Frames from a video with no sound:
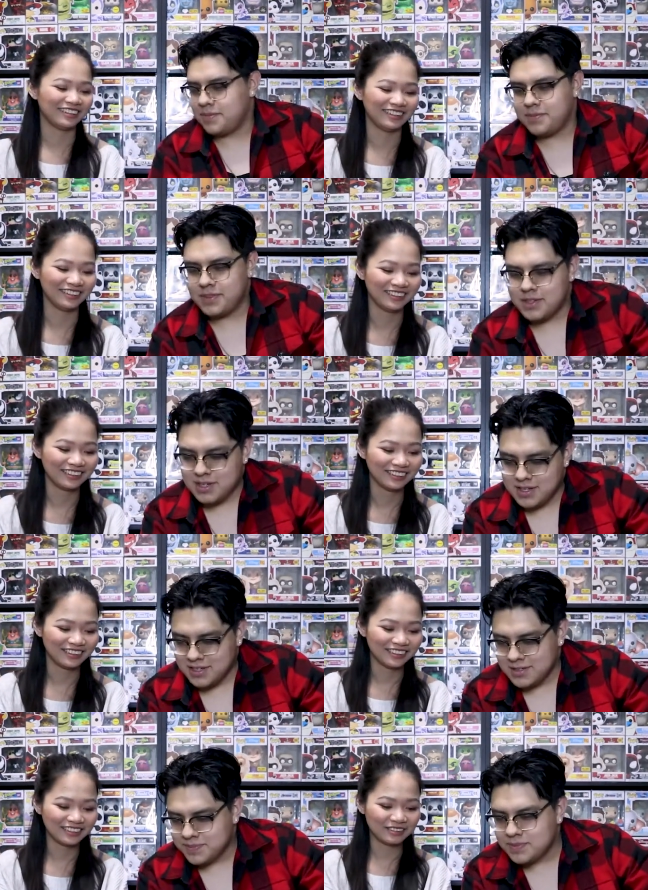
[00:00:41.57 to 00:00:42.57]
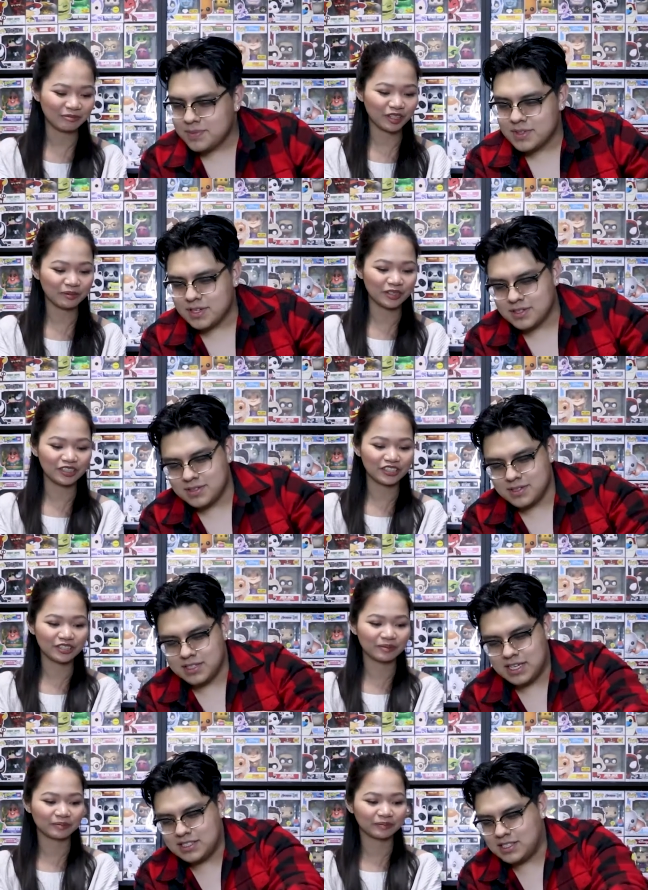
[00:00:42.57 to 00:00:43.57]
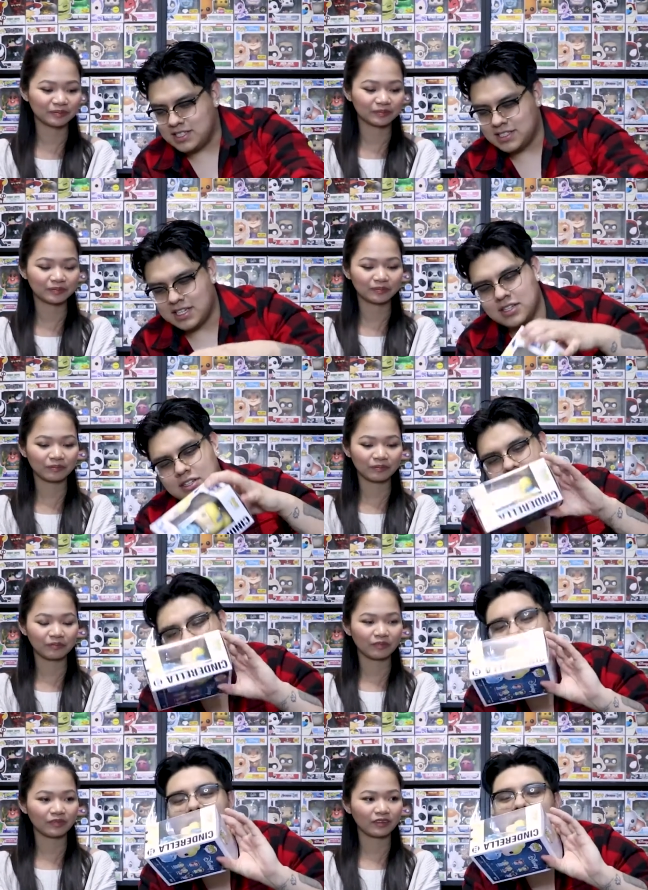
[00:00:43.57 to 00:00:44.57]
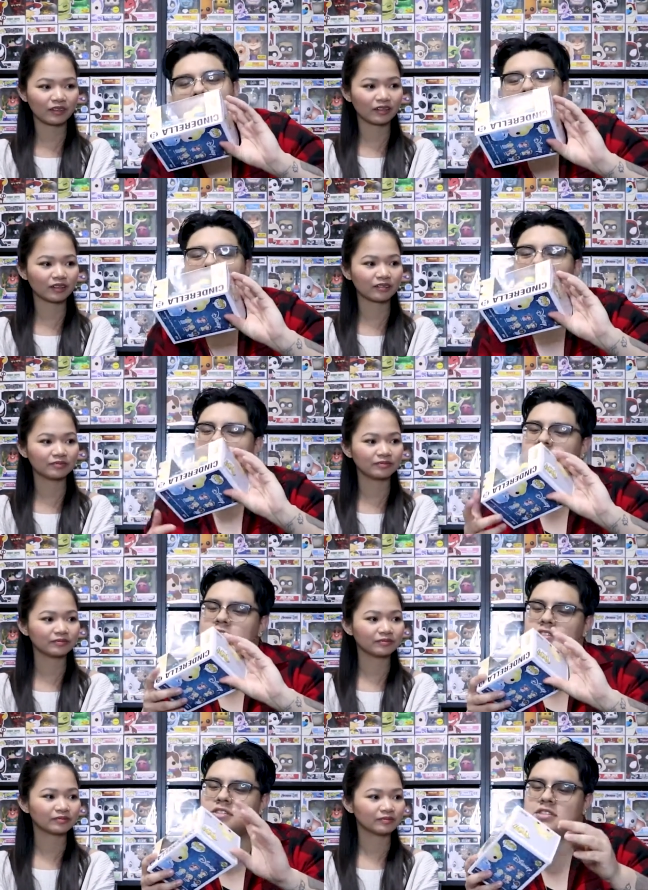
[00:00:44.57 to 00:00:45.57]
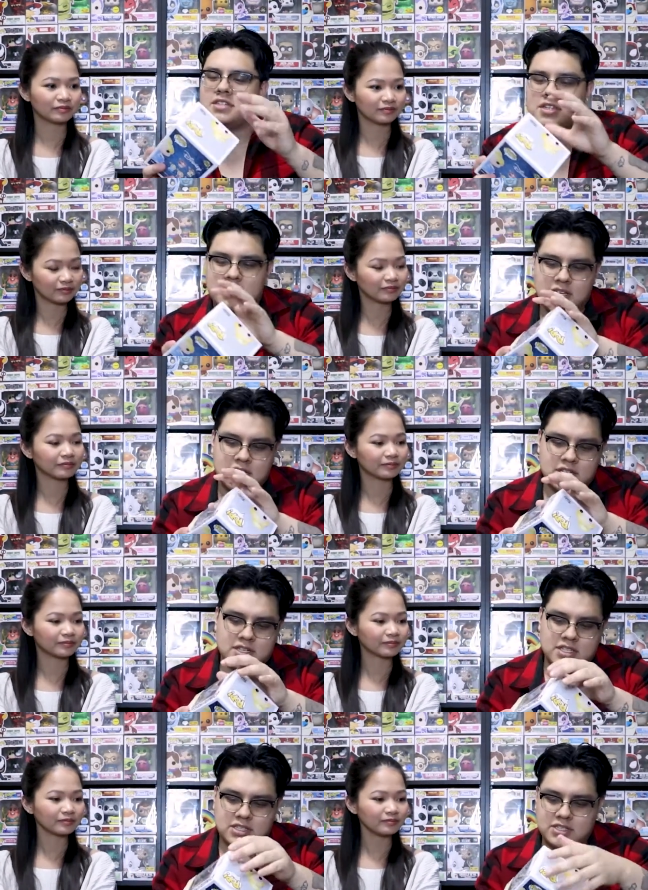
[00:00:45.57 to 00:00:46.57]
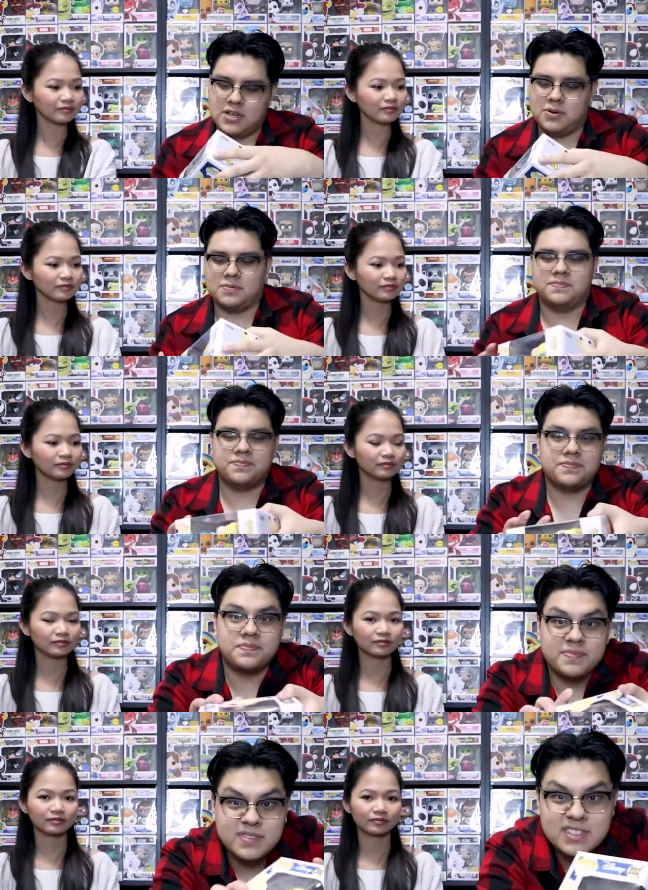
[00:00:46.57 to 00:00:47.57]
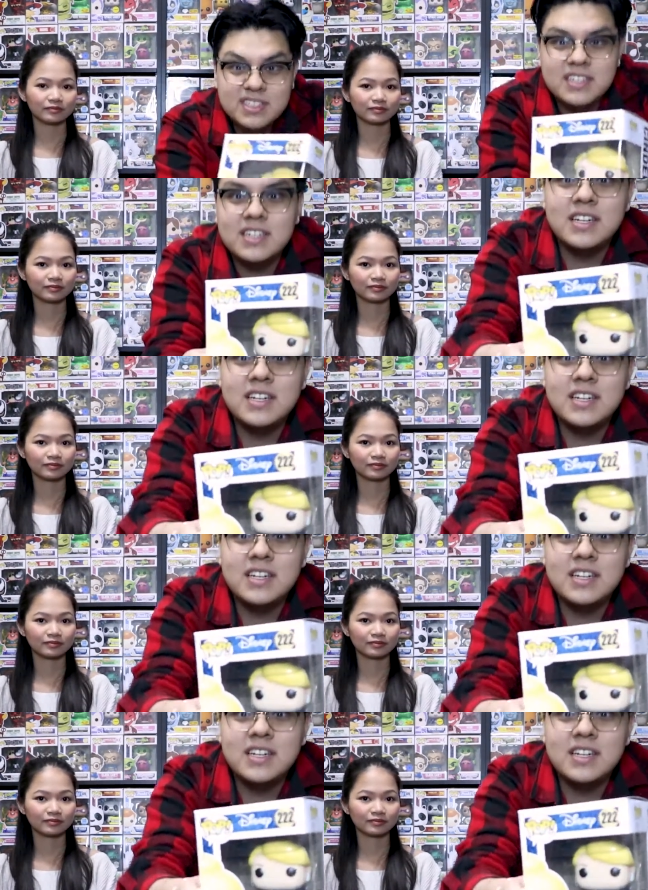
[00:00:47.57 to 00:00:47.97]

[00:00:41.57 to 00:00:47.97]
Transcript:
Speaker 1: theme. Pretty much. Okay, so let's take a look at Cinderella first. So, so